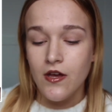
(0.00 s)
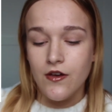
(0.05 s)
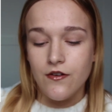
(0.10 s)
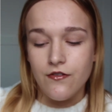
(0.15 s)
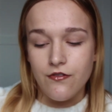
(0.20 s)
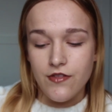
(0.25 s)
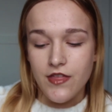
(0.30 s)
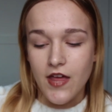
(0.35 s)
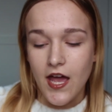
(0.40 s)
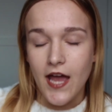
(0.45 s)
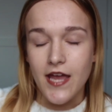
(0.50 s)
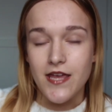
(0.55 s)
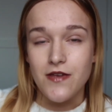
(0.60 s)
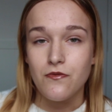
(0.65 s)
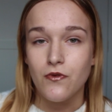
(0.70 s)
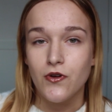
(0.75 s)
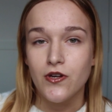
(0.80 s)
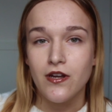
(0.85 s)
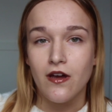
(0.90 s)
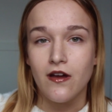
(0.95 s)
for the
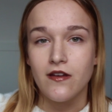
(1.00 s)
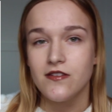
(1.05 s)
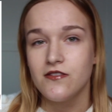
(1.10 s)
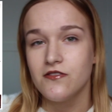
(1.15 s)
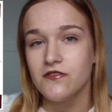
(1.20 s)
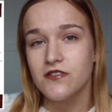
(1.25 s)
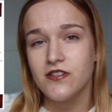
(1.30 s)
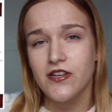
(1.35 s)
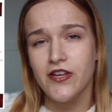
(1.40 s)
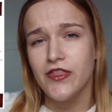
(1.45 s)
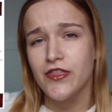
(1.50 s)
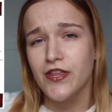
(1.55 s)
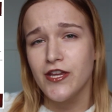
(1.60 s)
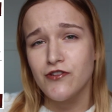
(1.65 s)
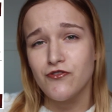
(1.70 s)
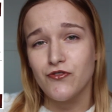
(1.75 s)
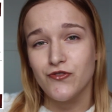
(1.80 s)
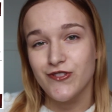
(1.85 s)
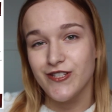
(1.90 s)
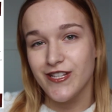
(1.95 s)
hate one, I used
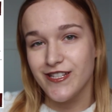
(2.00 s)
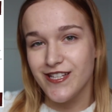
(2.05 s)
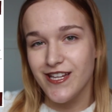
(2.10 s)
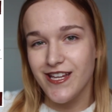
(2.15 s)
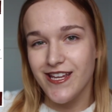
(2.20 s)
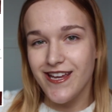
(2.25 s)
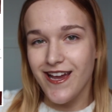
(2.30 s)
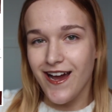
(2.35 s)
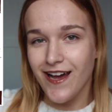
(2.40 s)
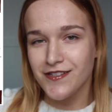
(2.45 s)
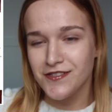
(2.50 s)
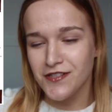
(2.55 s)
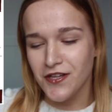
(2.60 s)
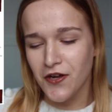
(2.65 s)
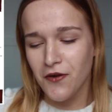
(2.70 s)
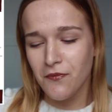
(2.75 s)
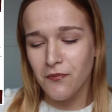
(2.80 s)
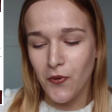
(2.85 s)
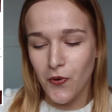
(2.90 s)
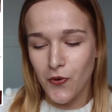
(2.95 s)
Cathedral City as
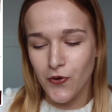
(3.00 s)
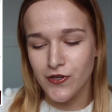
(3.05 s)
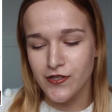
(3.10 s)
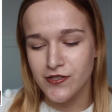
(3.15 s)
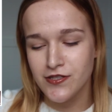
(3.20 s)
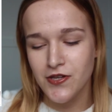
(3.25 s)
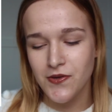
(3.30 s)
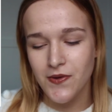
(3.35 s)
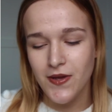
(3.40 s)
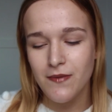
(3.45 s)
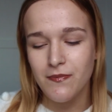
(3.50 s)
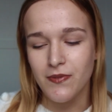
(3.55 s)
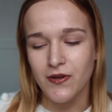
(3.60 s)
like a border to it,